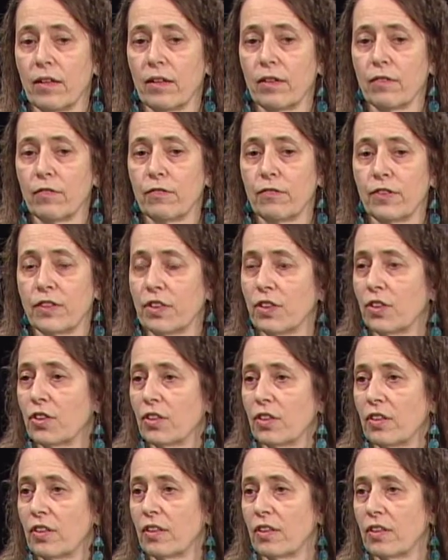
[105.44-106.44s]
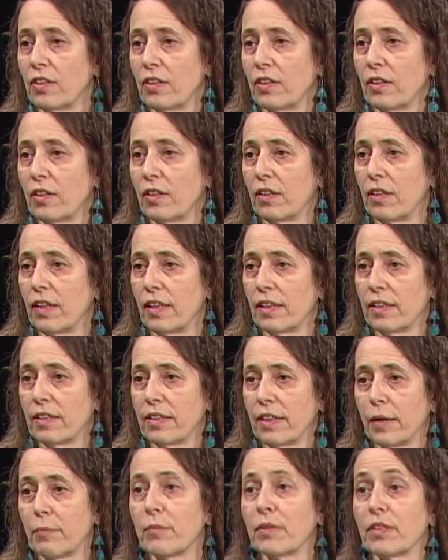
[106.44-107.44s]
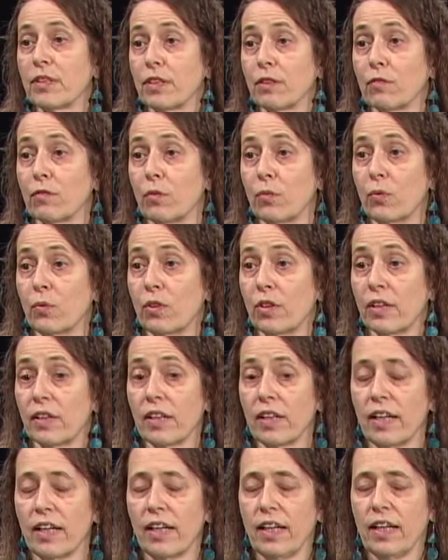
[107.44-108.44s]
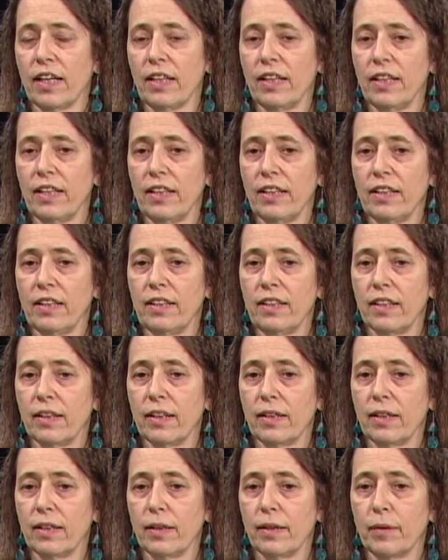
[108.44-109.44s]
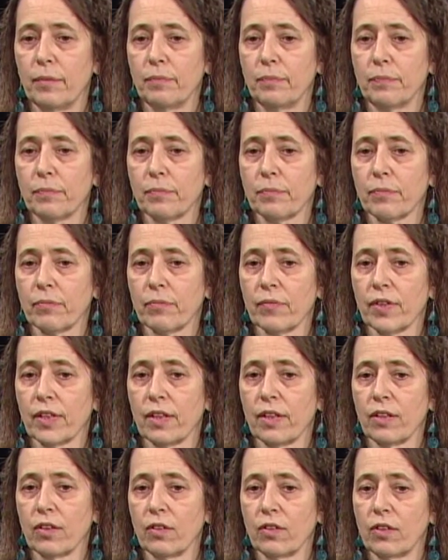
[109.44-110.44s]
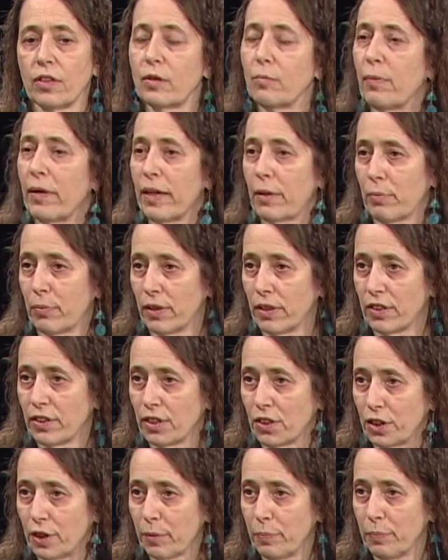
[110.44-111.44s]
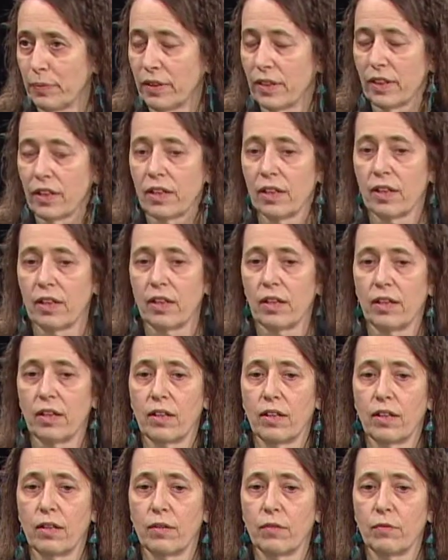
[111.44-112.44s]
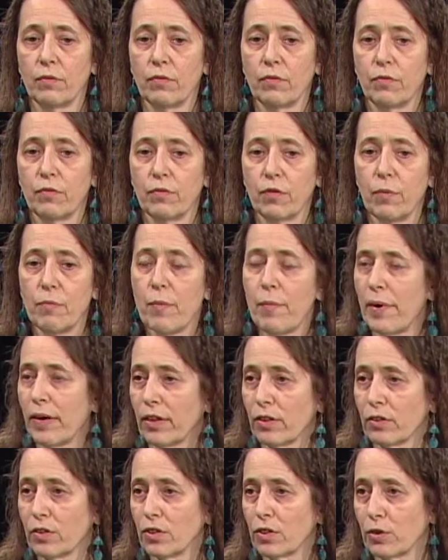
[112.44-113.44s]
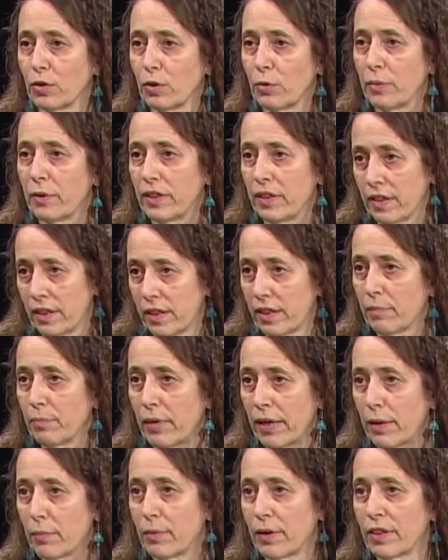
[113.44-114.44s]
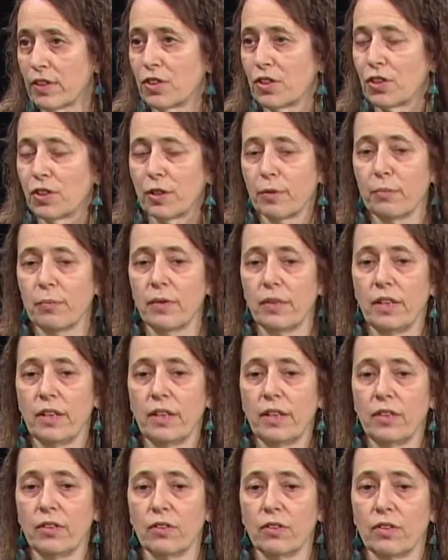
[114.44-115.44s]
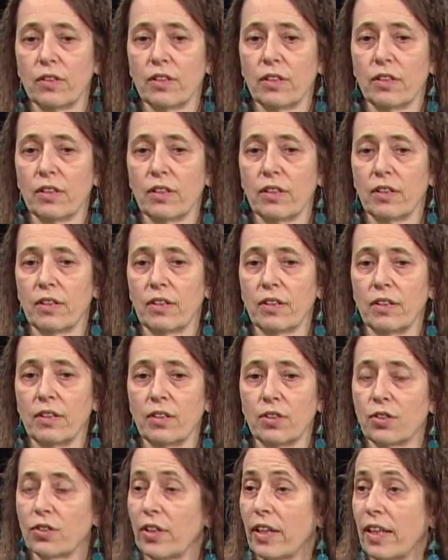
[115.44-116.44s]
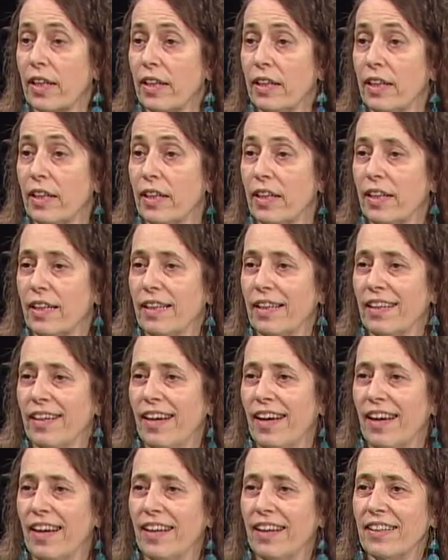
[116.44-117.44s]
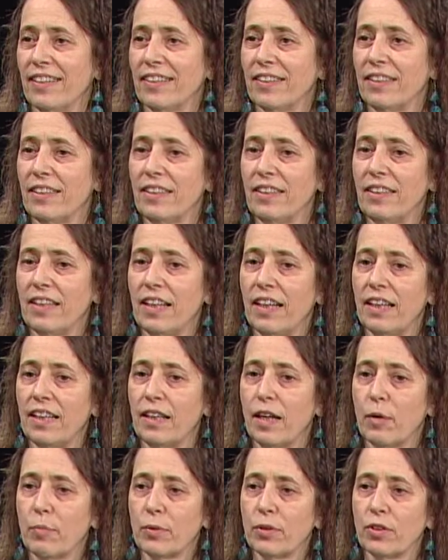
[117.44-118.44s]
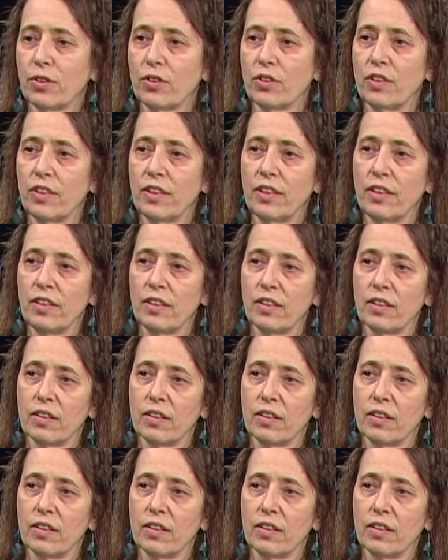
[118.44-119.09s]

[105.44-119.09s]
physician at the time of the Civil War. He learned by apprenticeship from a medical school, but then by apprenticeship he learned his trade. And he had an opportunity